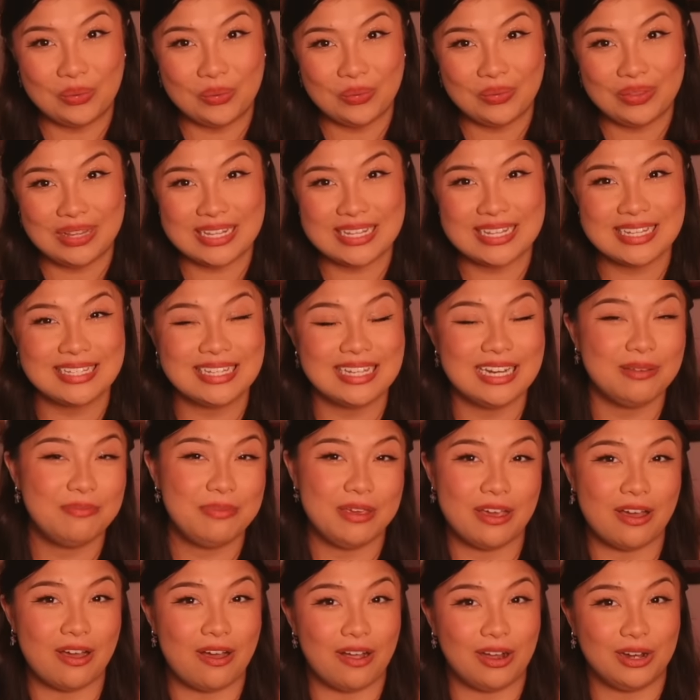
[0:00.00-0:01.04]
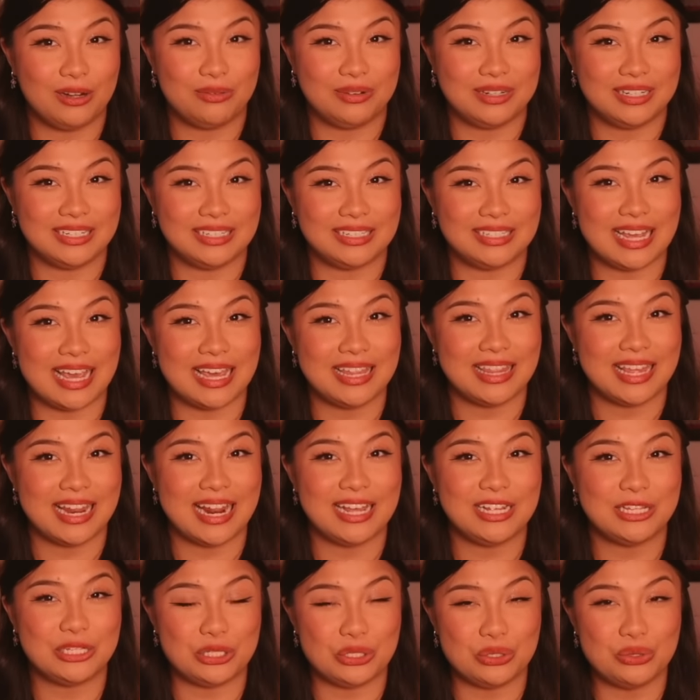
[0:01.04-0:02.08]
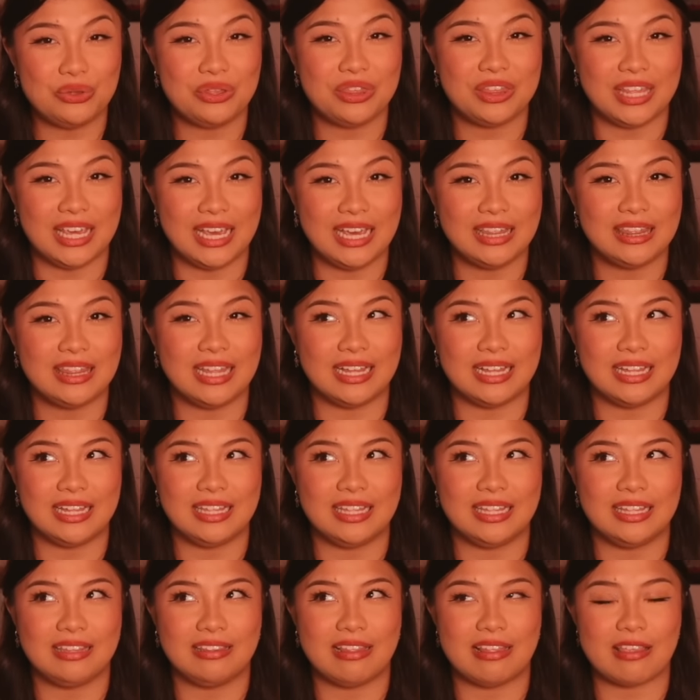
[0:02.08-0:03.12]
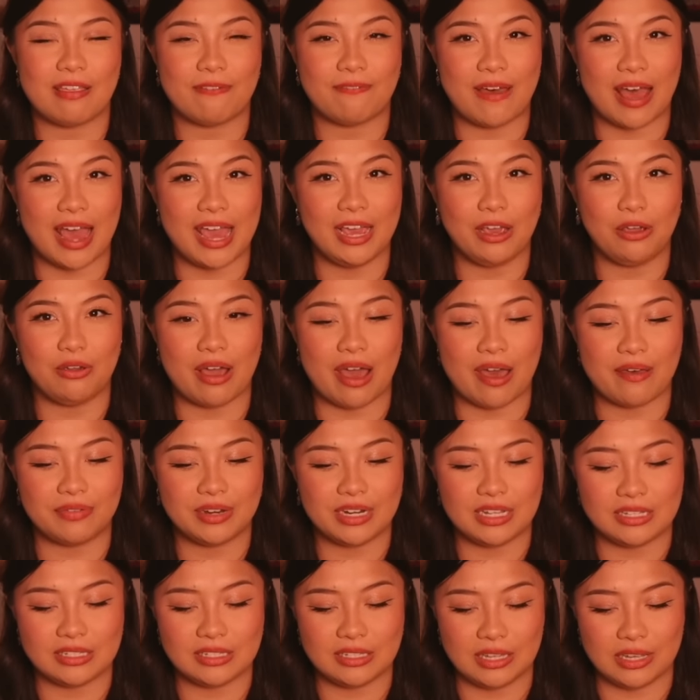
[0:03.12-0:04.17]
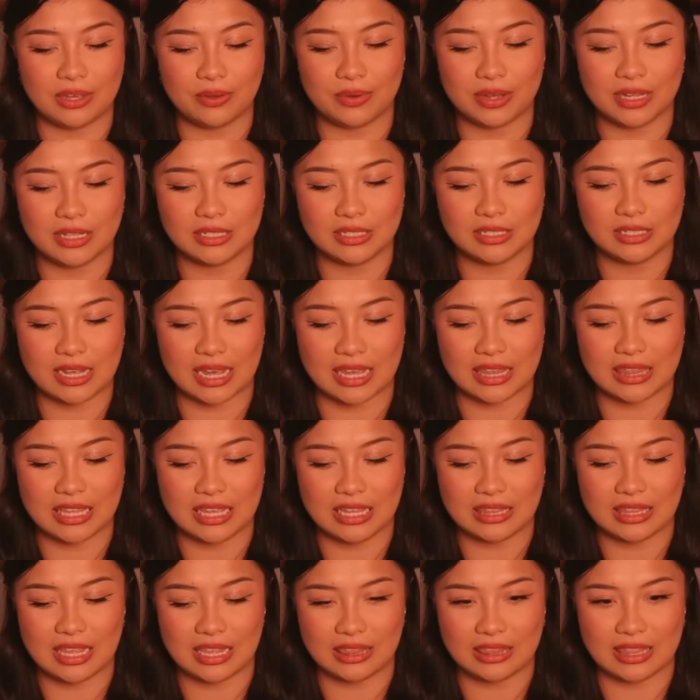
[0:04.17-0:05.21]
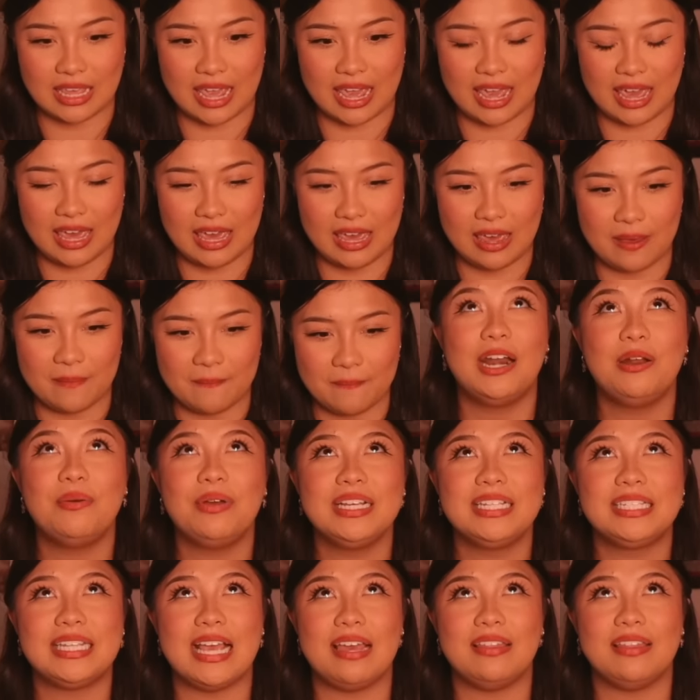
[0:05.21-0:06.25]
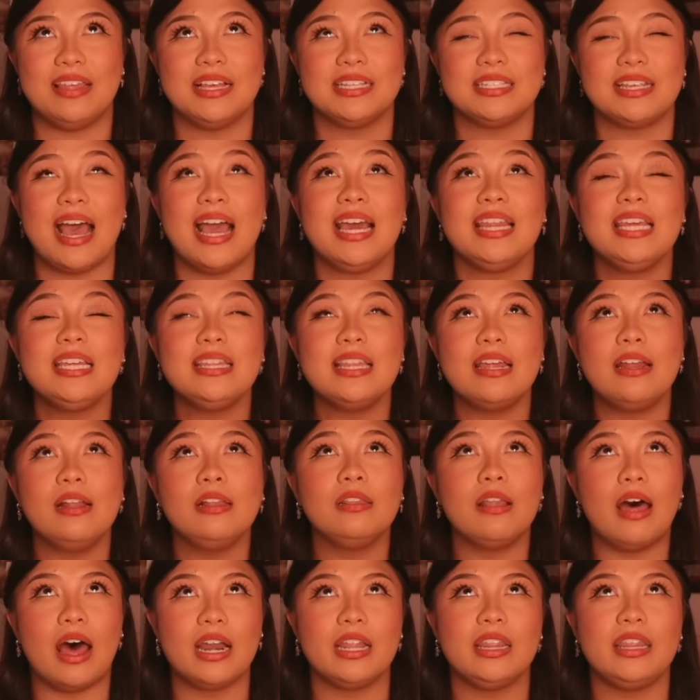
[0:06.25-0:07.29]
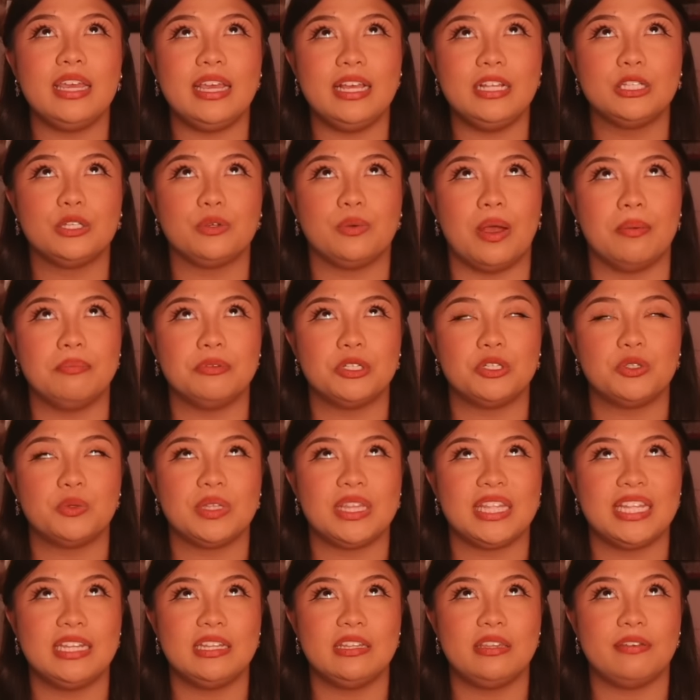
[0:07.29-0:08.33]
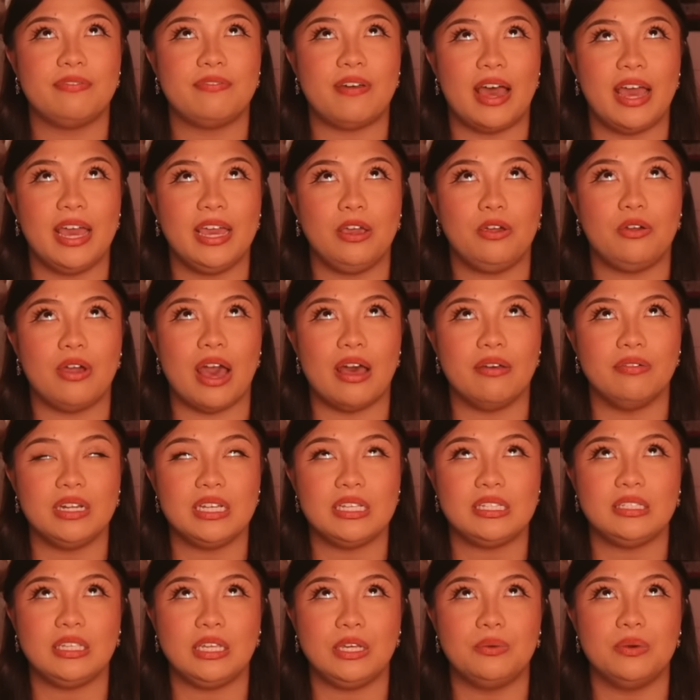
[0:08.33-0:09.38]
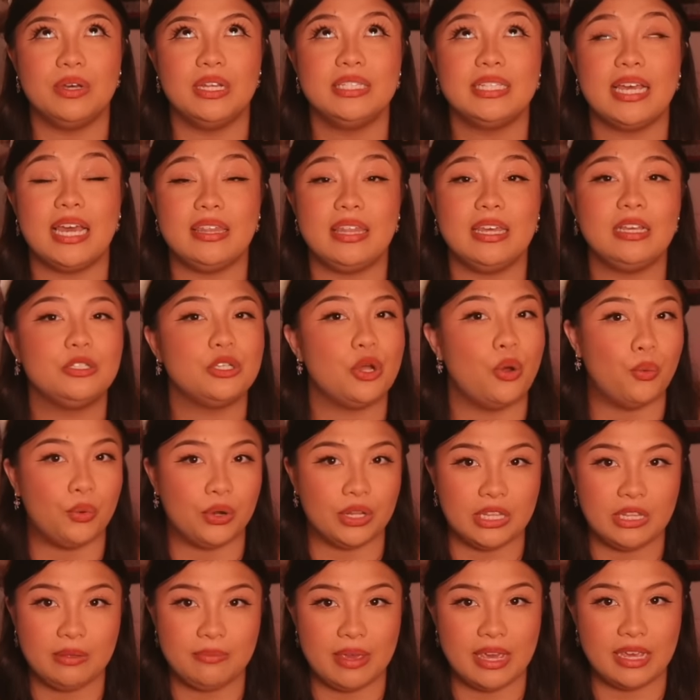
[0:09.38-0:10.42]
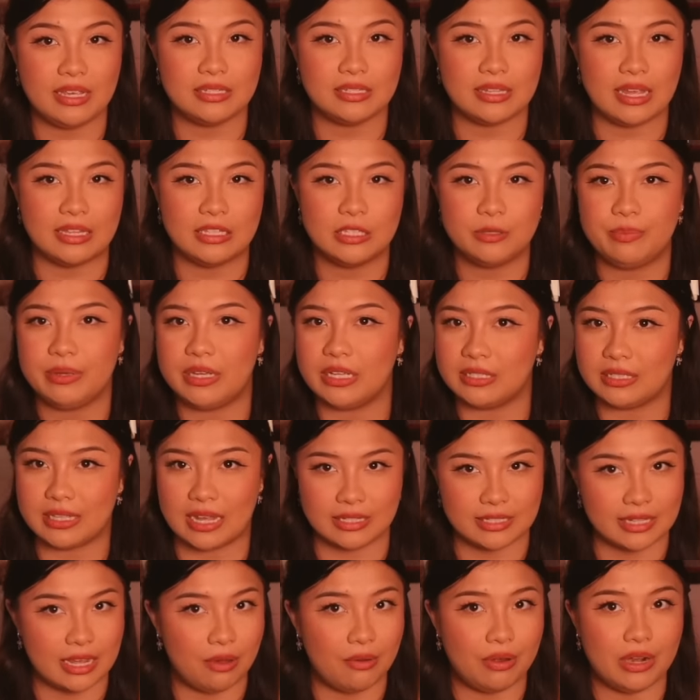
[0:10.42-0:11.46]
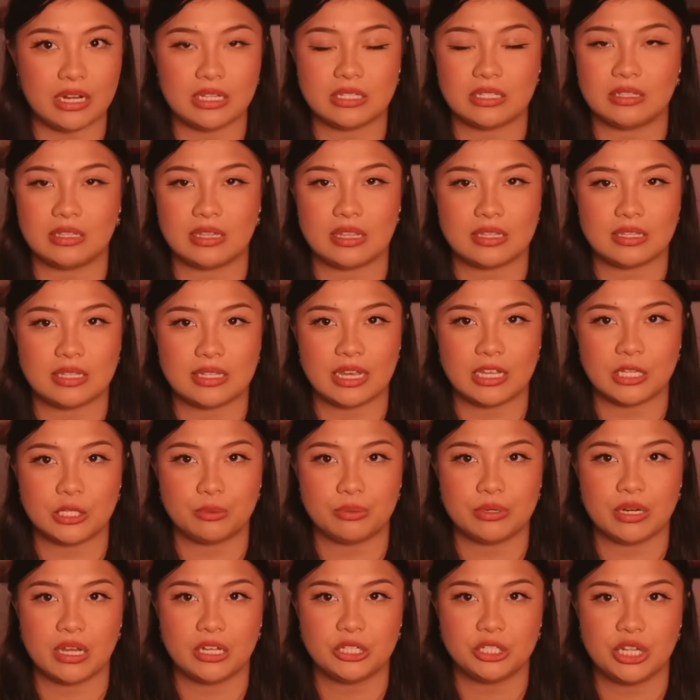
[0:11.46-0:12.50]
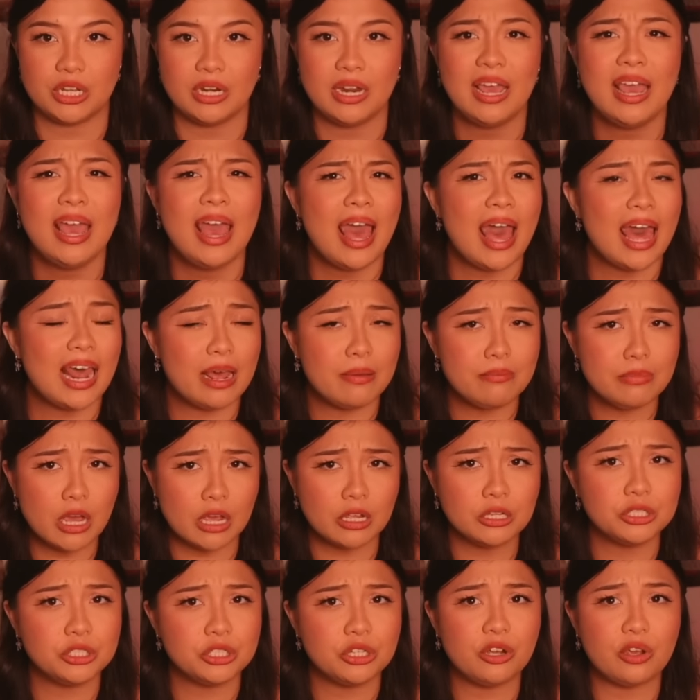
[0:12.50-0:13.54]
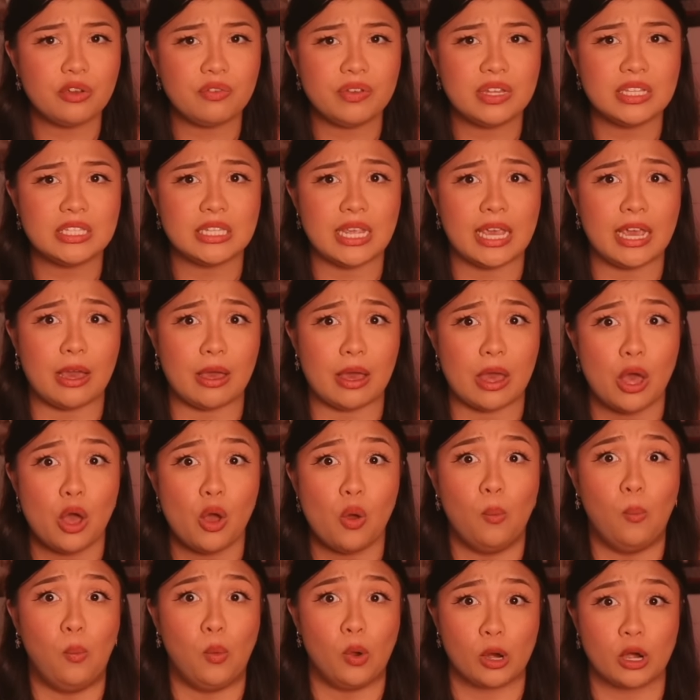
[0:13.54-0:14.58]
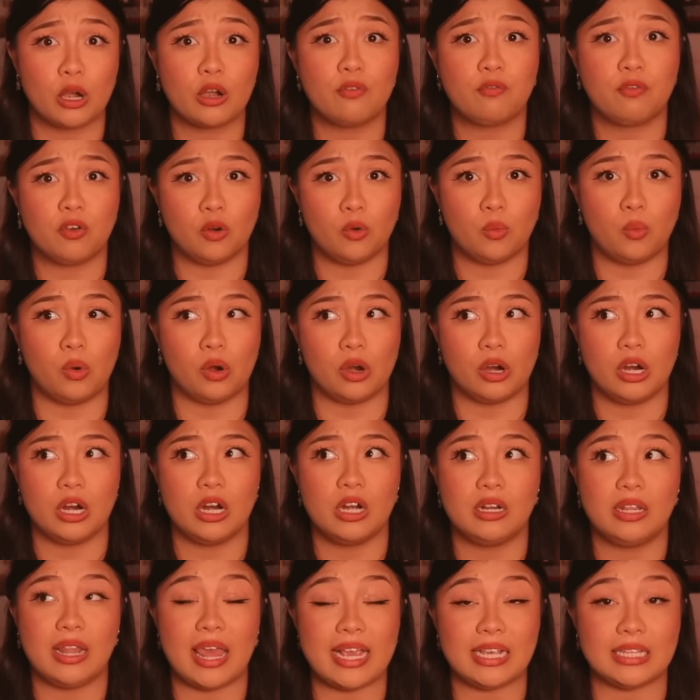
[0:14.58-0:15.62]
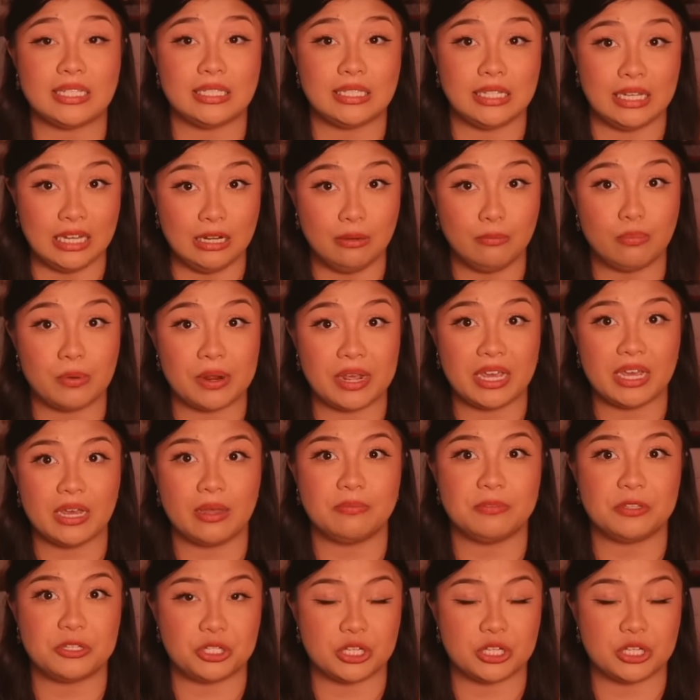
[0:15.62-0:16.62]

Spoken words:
this is gonna be a hard one to say, that I do think that the Defying Gravity sequence, I think that they, how do I say this? I think that a lot of the interruptions within the Defying Gravity sequence, I think totally makes sense because that's how it is in the Sage production. And I'm not sure if it's like word for word, like scene breakups,